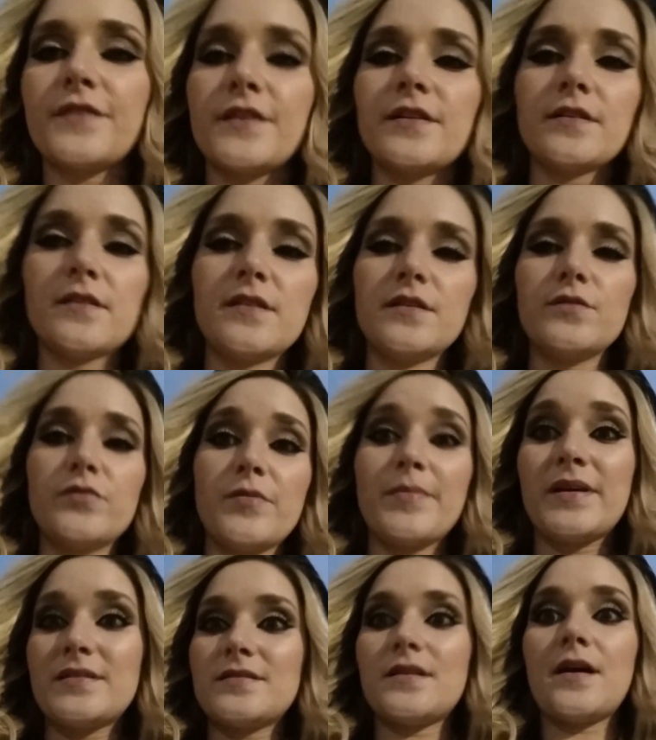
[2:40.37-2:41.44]
for you to
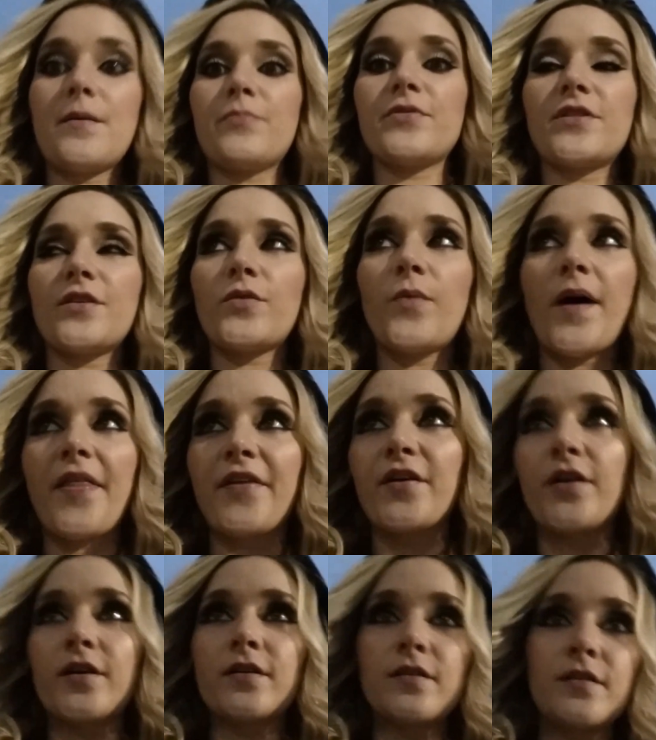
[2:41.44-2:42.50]
mess it up with your
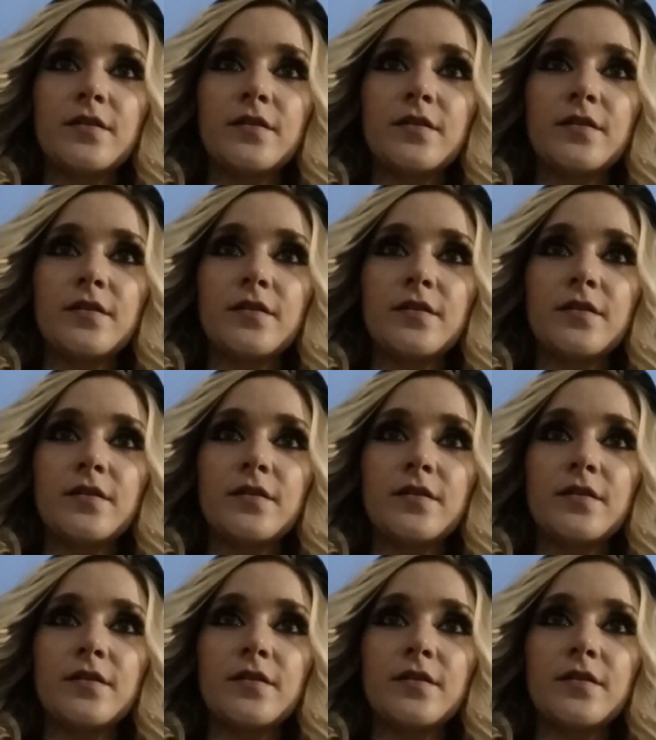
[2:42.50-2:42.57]
weather.